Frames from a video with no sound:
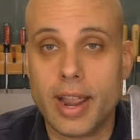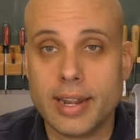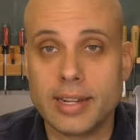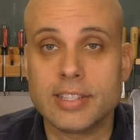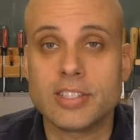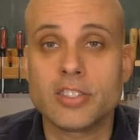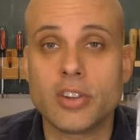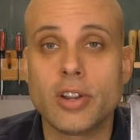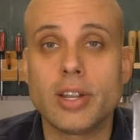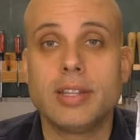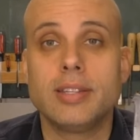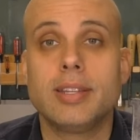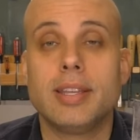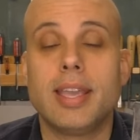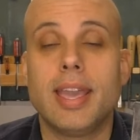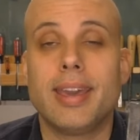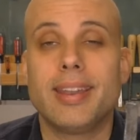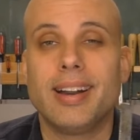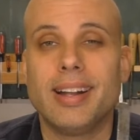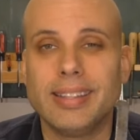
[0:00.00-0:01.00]
and it's starting to
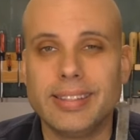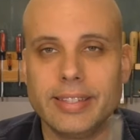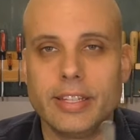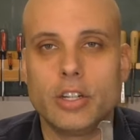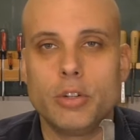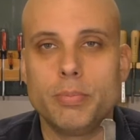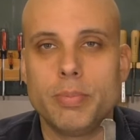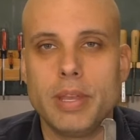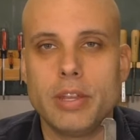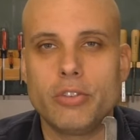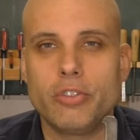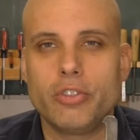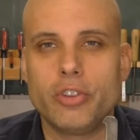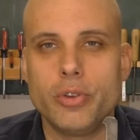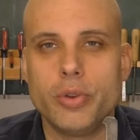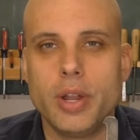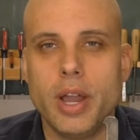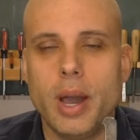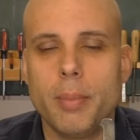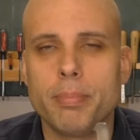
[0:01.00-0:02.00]
get a little bit
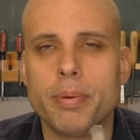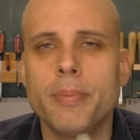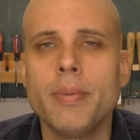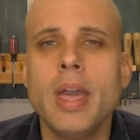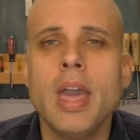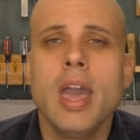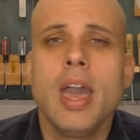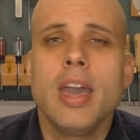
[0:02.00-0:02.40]
chewed up.